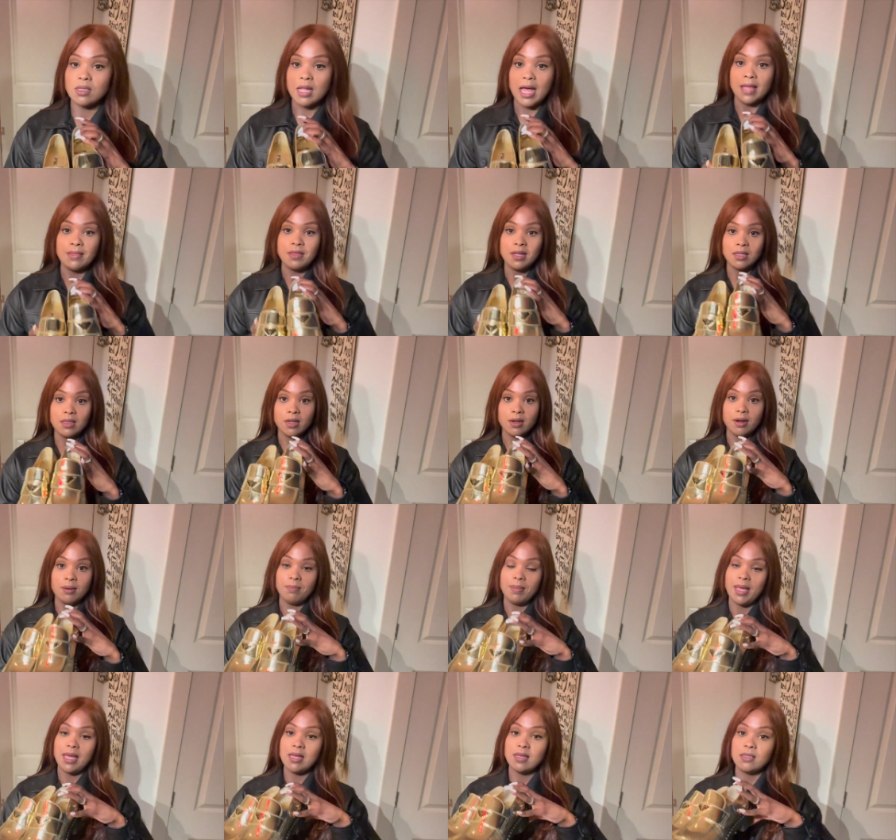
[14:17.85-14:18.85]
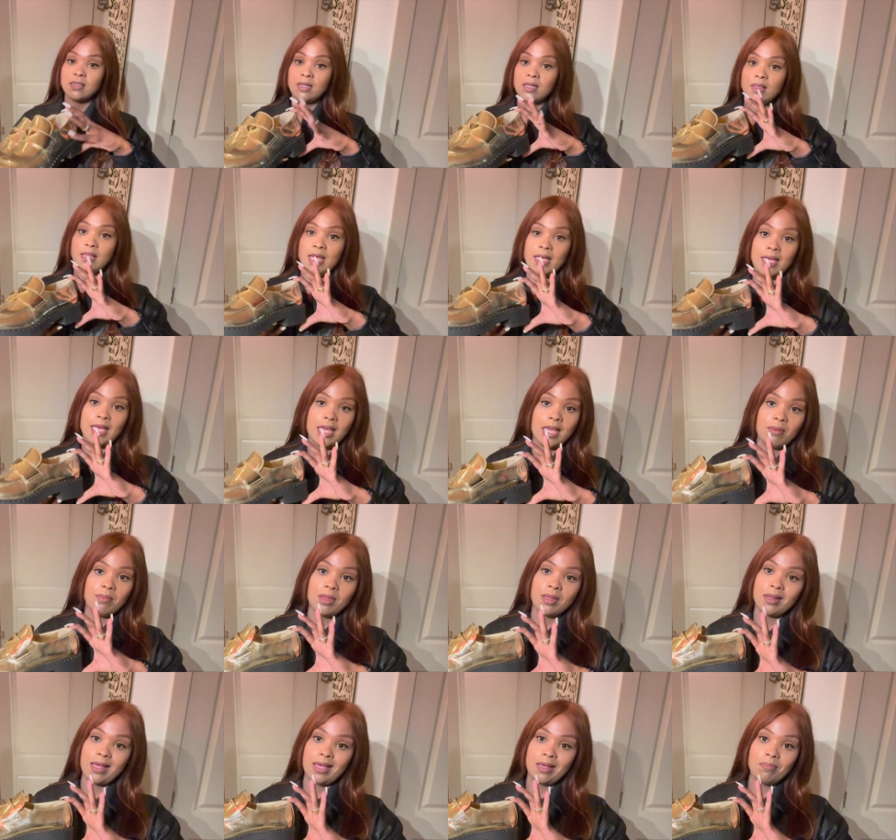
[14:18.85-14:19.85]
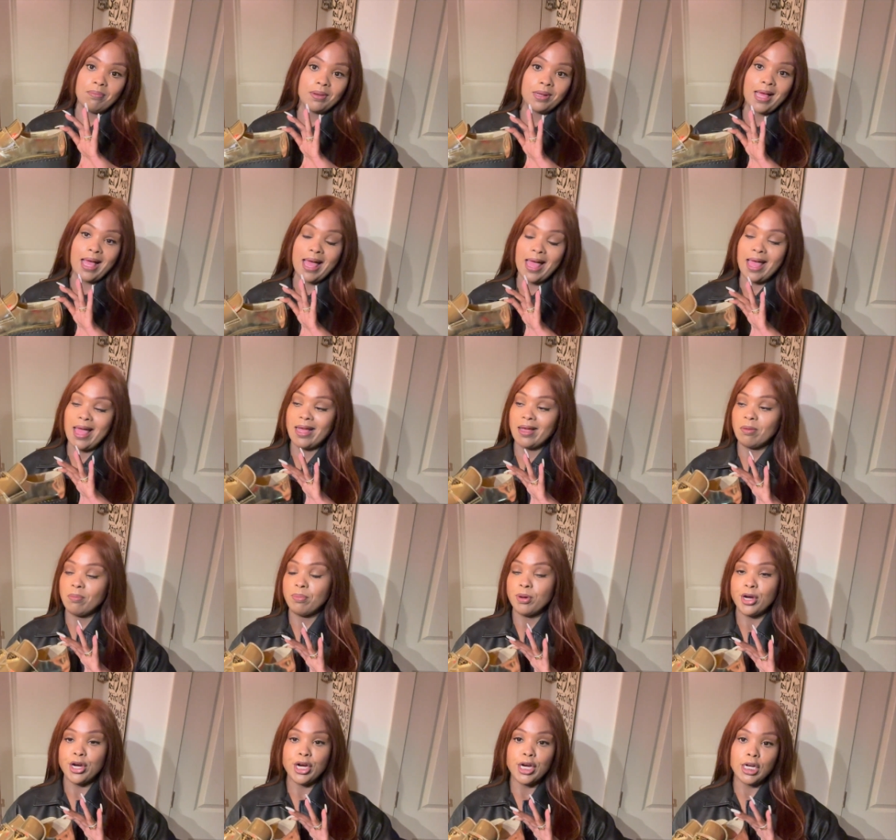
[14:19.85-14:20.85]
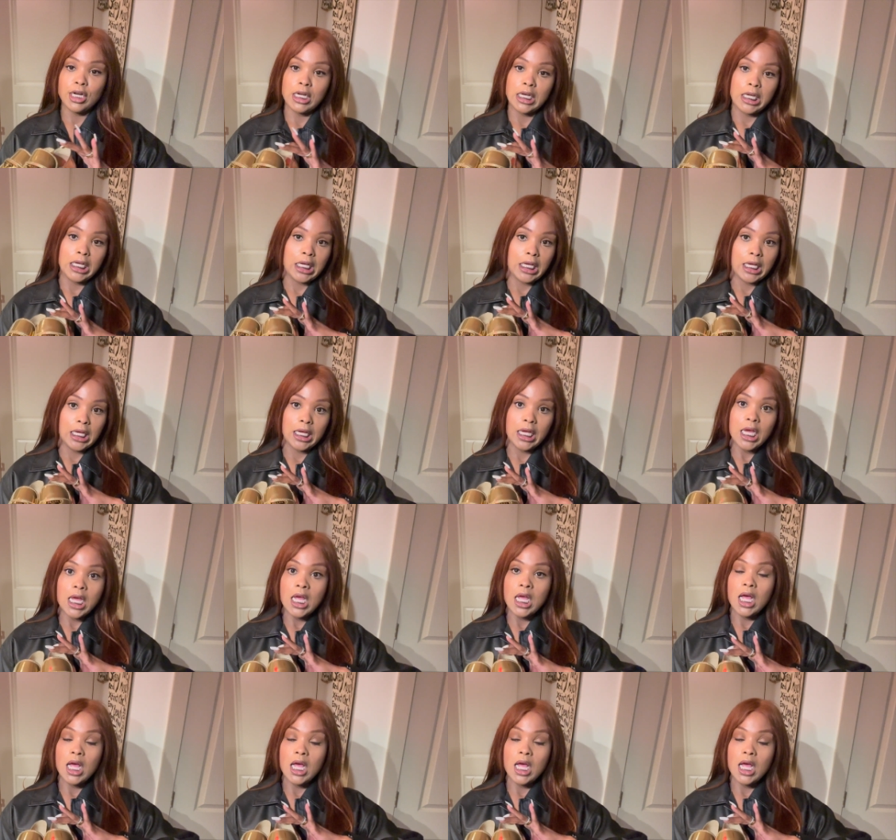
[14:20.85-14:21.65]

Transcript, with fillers: I think they're amazing. They came in like black, burgundy,